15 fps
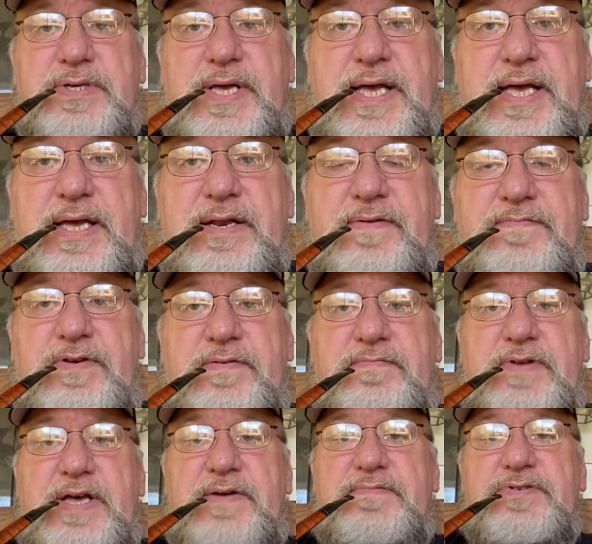And if you've
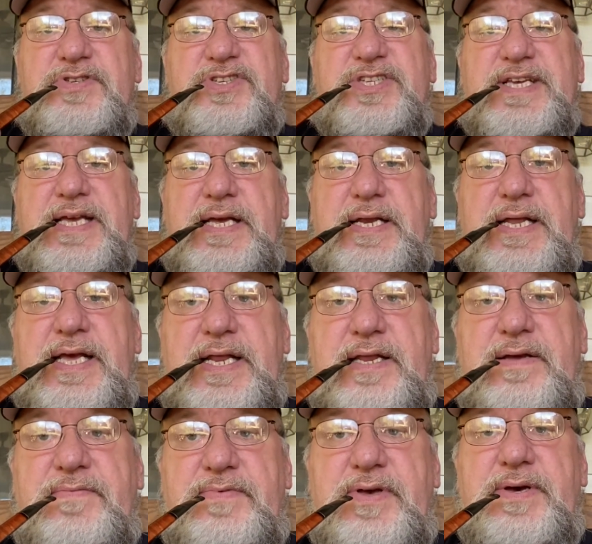never seen any
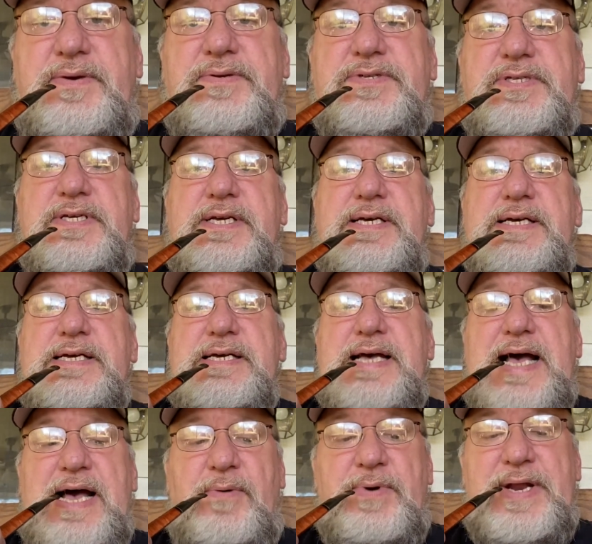of those,
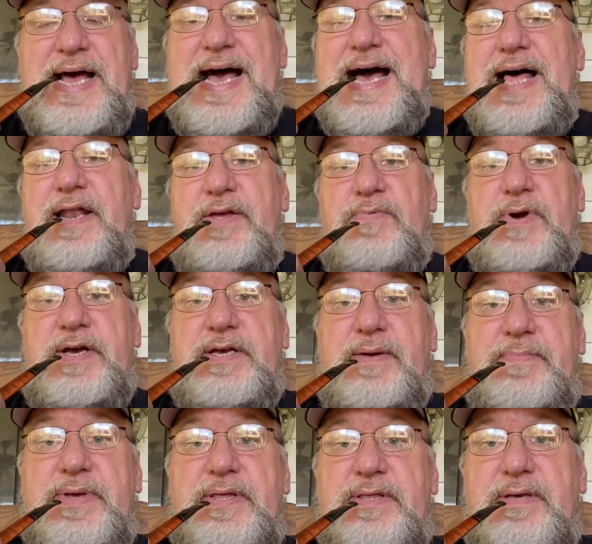I would highly
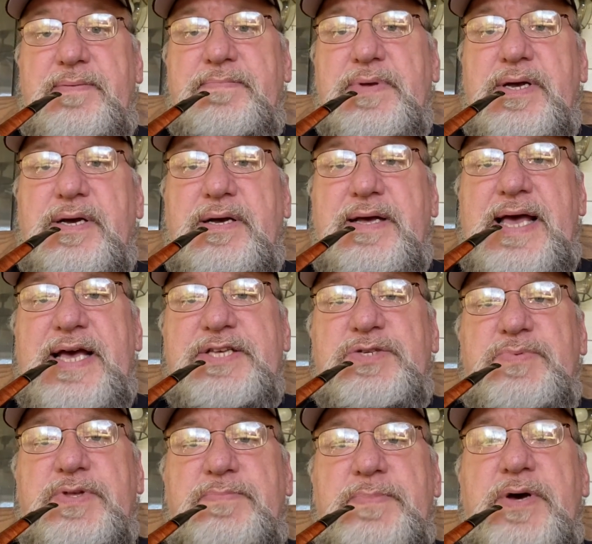recommend them. As
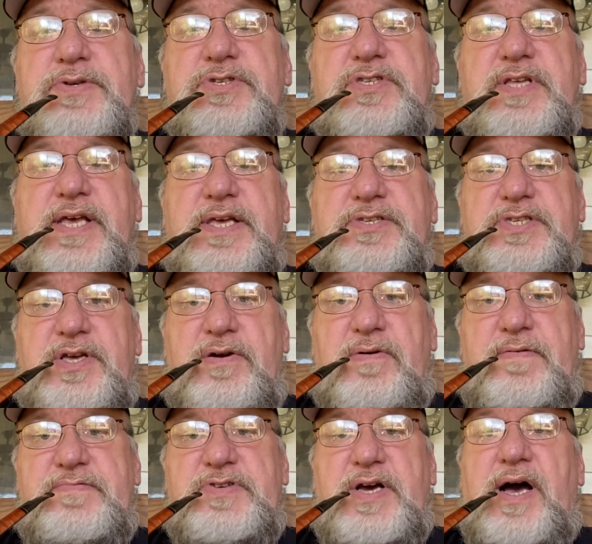with most things that are
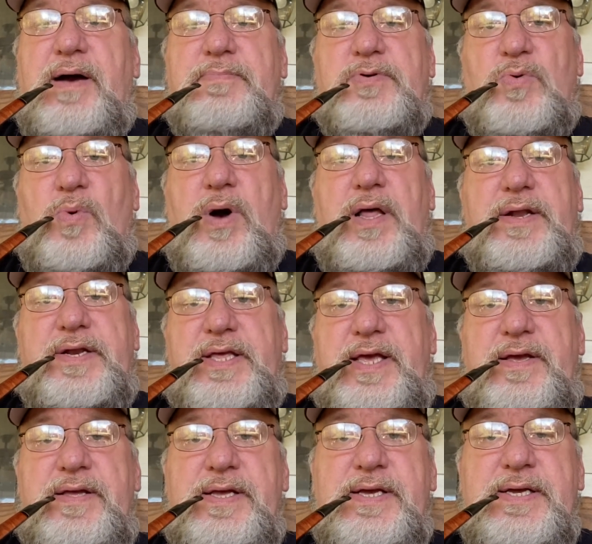of top
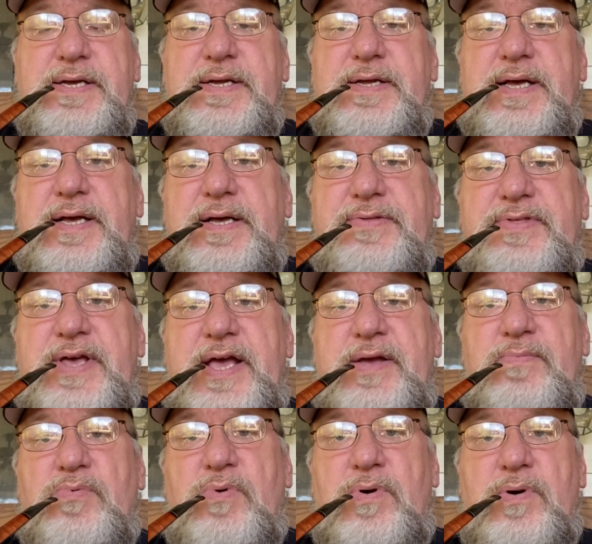quality, they
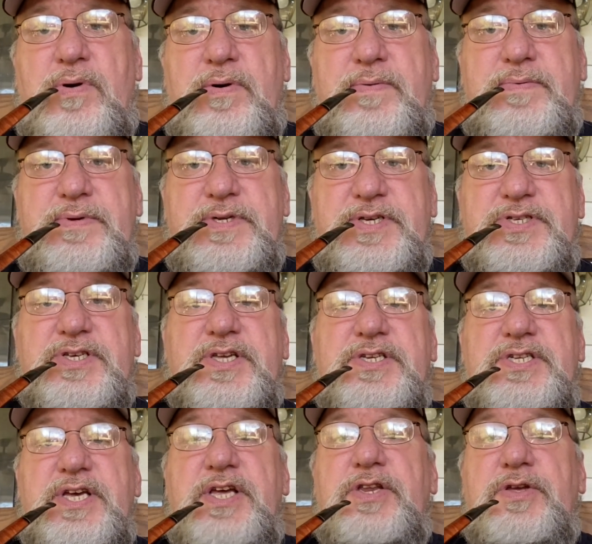were
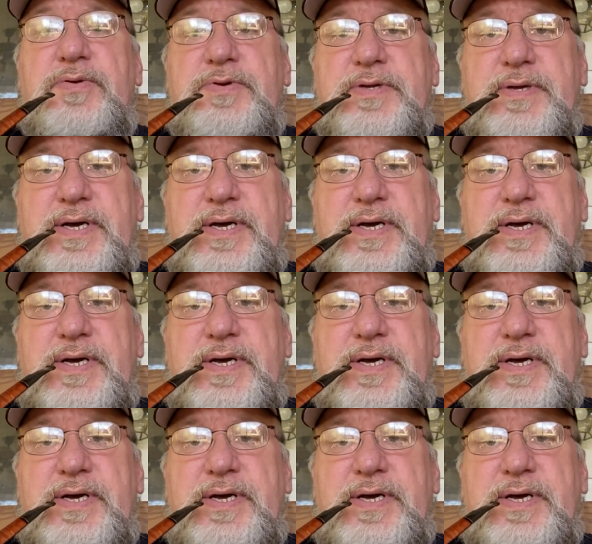discontinued.